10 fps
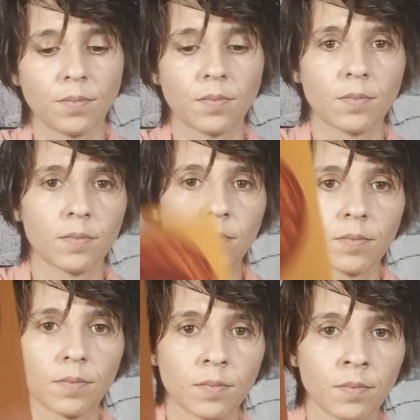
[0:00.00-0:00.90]

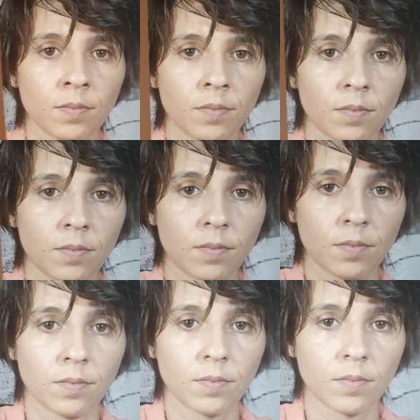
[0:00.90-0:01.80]

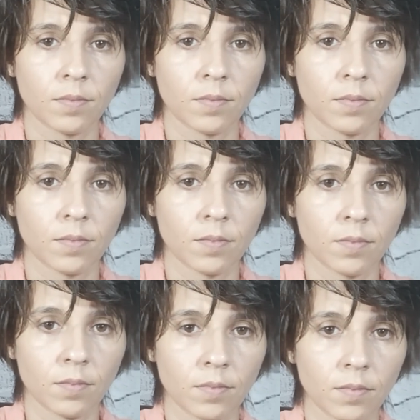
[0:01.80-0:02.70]
(no one is talking)